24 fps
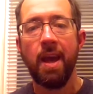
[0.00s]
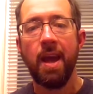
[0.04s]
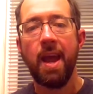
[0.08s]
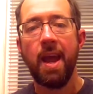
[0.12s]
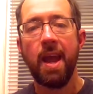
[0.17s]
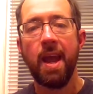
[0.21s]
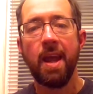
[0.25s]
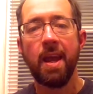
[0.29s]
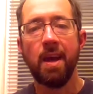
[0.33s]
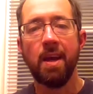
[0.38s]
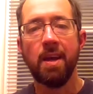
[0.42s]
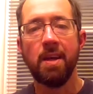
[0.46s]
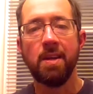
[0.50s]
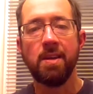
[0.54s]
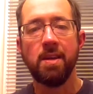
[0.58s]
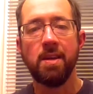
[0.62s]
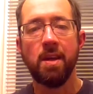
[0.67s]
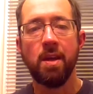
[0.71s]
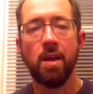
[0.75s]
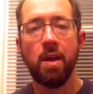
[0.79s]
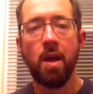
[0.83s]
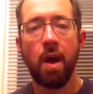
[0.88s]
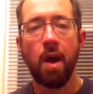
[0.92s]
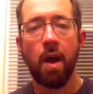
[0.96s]
And
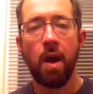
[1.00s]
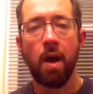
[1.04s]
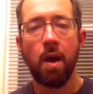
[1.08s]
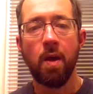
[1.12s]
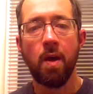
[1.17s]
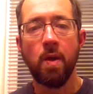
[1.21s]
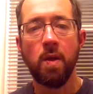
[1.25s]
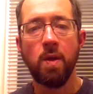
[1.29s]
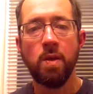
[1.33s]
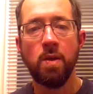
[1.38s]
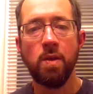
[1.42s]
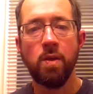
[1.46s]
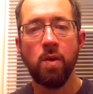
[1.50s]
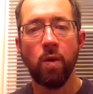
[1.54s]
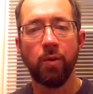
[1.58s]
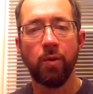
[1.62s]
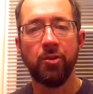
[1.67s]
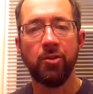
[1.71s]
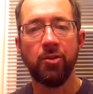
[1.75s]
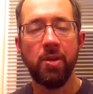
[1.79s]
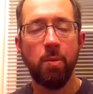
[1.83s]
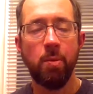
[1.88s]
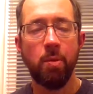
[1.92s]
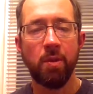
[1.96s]
you'll
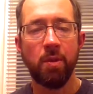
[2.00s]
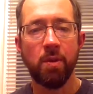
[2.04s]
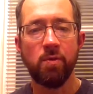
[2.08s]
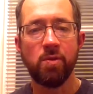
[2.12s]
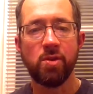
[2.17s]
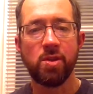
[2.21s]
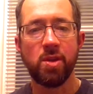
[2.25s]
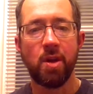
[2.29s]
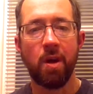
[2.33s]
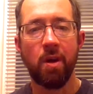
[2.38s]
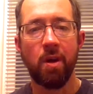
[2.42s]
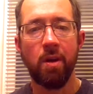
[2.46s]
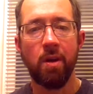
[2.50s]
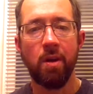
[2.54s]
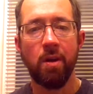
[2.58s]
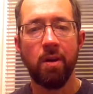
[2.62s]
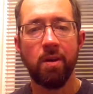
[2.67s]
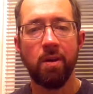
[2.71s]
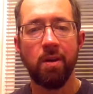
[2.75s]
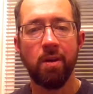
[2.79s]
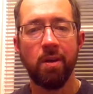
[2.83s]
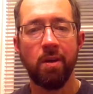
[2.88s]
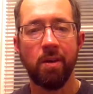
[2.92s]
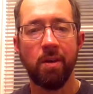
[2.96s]
see what those are
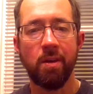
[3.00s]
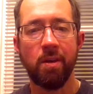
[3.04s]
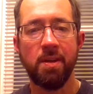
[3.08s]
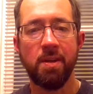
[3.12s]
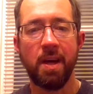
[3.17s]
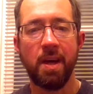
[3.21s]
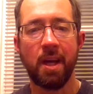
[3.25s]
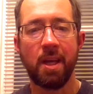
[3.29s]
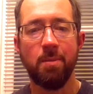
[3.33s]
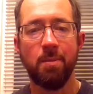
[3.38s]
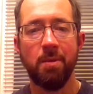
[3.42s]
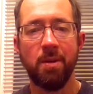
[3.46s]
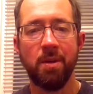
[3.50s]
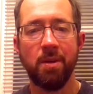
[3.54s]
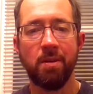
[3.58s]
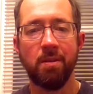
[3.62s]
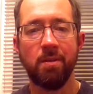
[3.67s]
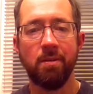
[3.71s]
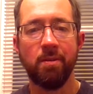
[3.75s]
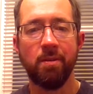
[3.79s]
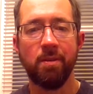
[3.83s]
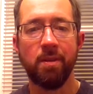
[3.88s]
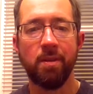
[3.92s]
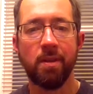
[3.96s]
on a document
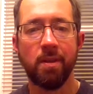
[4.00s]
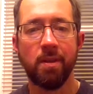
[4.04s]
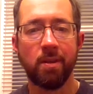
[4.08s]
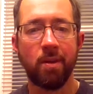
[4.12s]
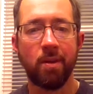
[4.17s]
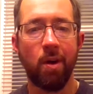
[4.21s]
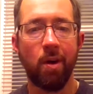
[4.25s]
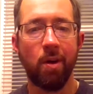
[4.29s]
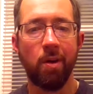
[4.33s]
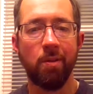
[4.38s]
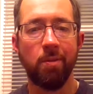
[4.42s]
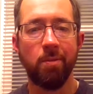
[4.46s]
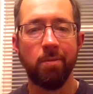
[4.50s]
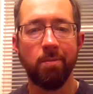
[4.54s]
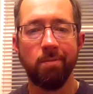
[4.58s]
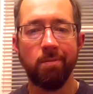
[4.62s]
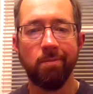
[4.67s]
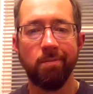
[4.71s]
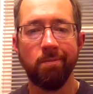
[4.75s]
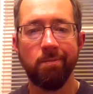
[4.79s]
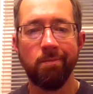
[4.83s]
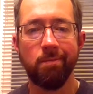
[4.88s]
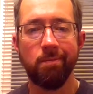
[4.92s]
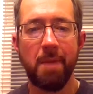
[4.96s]
called
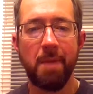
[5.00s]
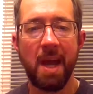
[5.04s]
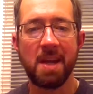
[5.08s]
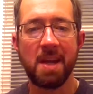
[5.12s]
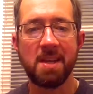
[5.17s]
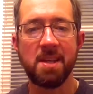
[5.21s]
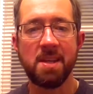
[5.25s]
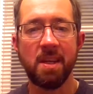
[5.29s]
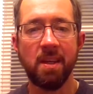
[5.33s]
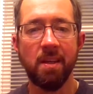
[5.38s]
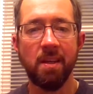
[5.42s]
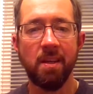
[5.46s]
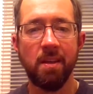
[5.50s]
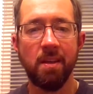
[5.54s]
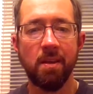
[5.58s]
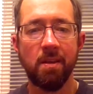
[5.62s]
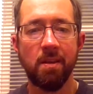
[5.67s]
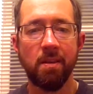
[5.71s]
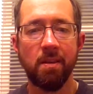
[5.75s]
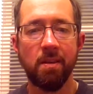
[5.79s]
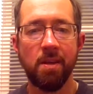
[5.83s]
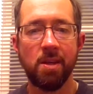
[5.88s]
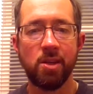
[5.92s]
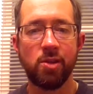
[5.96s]
Passing
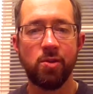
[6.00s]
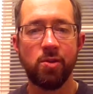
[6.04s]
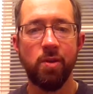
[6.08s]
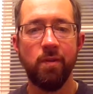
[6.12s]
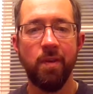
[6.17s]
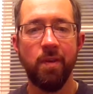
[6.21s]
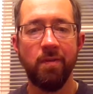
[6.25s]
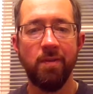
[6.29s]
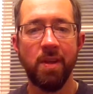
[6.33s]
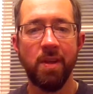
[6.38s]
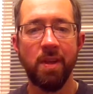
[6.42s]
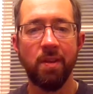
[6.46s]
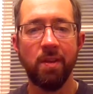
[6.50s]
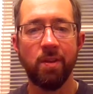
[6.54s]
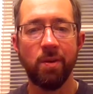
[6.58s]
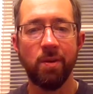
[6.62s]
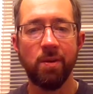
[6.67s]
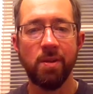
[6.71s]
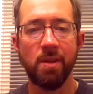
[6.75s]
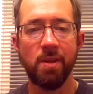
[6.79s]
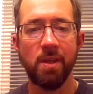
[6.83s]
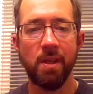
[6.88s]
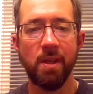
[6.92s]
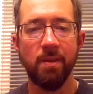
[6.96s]
History
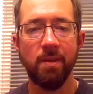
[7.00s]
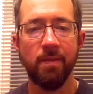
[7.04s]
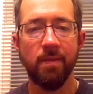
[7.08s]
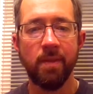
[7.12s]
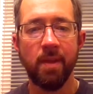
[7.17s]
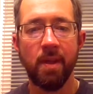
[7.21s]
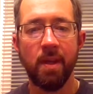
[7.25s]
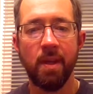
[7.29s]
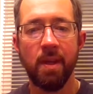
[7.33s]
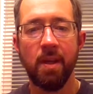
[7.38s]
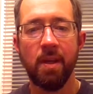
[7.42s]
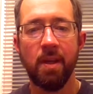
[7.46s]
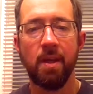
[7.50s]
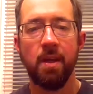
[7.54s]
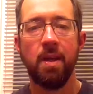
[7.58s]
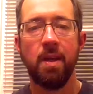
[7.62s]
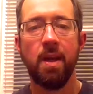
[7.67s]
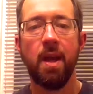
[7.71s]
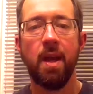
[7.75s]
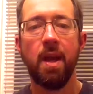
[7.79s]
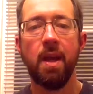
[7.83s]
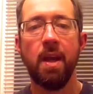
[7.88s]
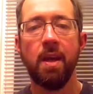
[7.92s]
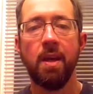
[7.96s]
1513,
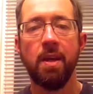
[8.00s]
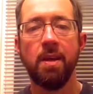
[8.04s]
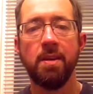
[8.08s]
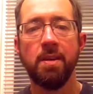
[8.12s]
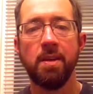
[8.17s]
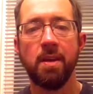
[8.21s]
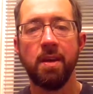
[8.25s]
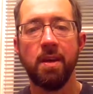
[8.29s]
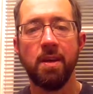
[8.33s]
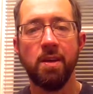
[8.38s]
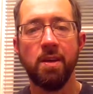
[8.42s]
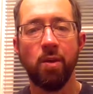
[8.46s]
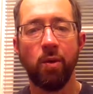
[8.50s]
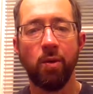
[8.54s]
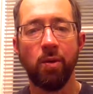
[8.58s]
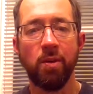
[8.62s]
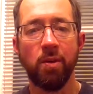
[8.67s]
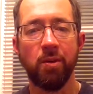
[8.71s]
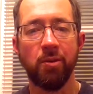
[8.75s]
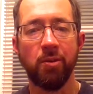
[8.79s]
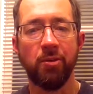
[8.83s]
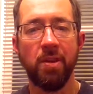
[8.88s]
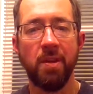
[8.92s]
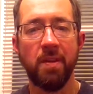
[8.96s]
and
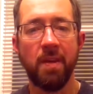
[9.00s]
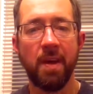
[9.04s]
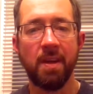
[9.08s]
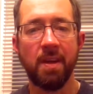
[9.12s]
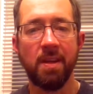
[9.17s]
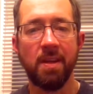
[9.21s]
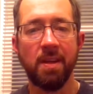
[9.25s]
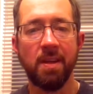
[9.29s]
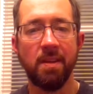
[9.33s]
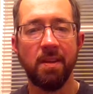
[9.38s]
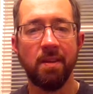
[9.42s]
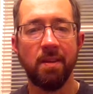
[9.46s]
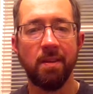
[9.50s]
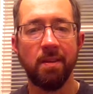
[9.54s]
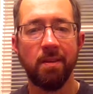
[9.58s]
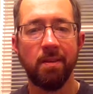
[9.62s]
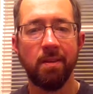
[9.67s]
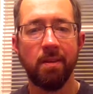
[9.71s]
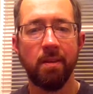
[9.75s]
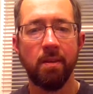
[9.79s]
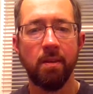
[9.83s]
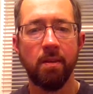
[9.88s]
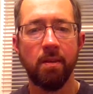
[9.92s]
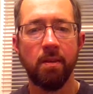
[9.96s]
you'll see that
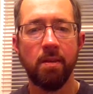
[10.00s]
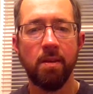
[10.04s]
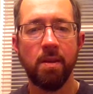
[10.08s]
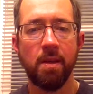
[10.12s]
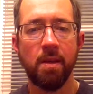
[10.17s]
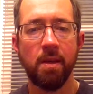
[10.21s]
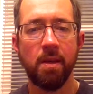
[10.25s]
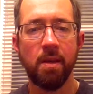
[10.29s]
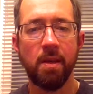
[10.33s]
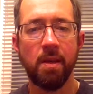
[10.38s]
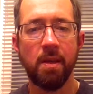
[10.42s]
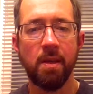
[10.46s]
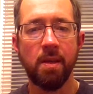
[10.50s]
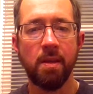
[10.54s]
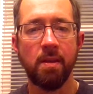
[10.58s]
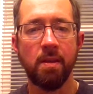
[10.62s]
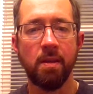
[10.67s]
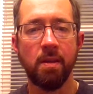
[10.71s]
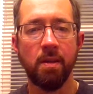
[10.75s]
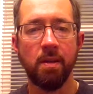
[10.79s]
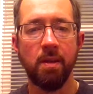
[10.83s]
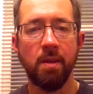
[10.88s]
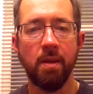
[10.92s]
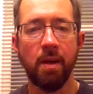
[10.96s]
in
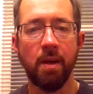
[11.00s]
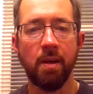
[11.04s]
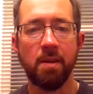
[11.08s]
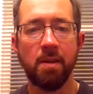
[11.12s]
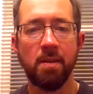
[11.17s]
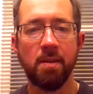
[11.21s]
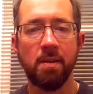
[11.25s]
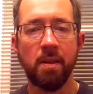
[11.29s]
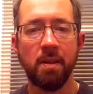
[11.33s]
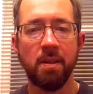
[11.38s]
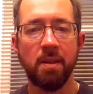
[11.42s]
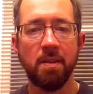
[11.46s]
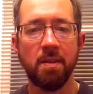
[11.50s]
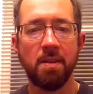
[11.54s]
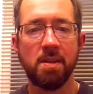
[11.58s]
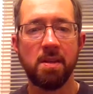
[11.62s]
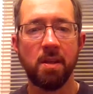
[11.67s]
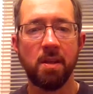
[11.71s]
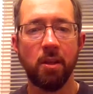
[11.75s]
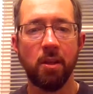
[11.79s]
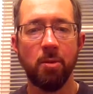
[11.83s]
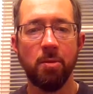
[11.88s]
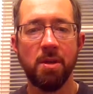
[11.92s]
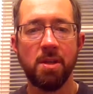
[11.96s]
the linked in the
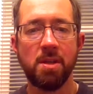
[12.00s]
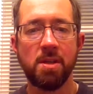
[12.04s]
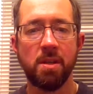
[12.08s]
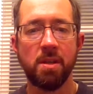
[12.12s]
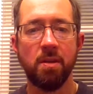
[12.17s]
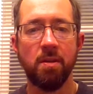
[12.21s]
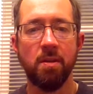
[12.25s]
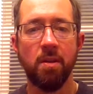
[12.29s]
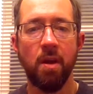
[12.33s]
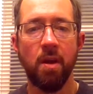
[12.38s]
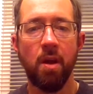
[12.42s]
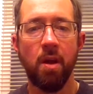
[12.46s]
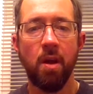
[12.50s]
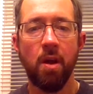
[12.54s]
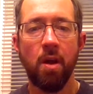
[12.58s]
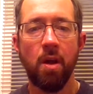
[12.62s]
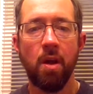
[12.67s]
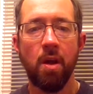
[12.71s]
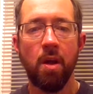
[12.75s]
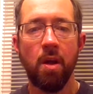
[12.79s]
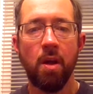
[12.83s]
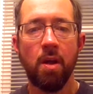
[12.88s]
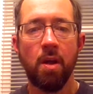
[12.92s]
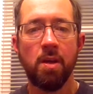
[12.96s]
syllabus, and
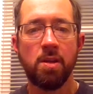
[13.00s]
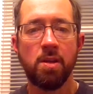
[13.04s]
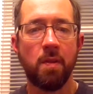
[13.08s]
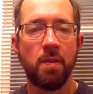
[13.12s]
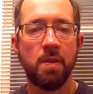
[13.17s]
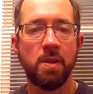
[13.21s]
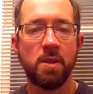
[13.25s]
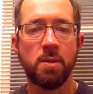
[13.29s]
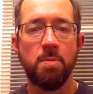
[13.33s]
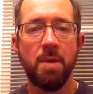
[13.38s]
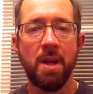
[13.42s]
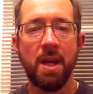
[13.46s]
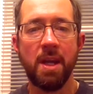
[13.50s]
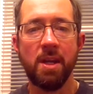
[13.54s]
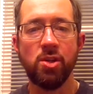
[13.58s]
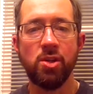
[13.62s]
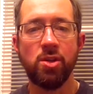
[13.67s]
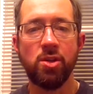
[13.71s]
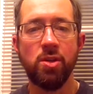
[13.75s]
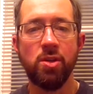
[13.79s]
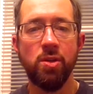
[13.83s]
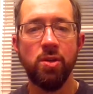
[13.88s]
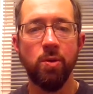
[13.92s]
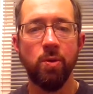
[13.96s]
it's on this
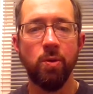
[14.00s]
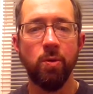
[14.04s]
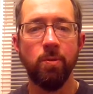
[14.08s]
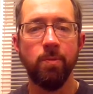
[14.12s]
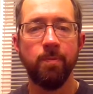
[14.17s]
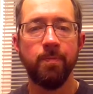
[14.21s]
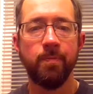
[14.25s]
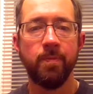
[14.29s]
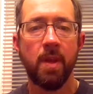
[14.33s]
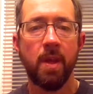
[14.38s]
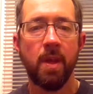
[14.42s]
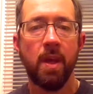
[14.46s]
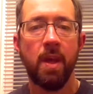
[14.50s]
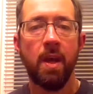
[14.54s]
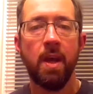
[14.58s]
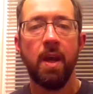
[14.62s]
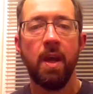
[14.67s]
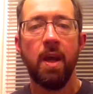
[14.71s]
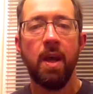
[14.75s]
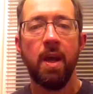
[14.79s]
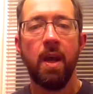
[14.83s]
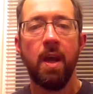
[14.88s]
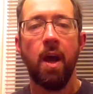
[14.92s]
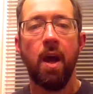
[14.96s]
page too.
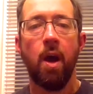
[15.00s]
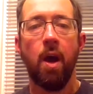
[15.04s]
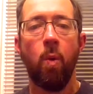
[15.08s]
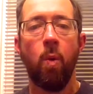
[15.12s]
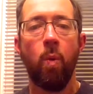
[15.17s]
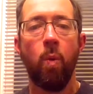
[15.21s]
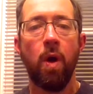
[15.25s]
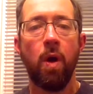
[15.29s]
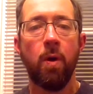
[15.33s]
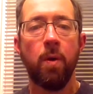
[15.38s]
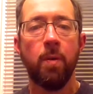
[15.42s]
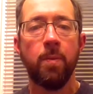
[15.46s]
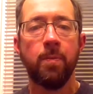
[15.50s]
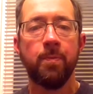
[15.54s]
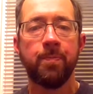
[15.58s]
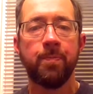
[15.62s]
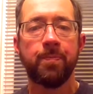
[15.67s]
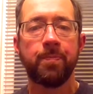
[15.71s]
Well,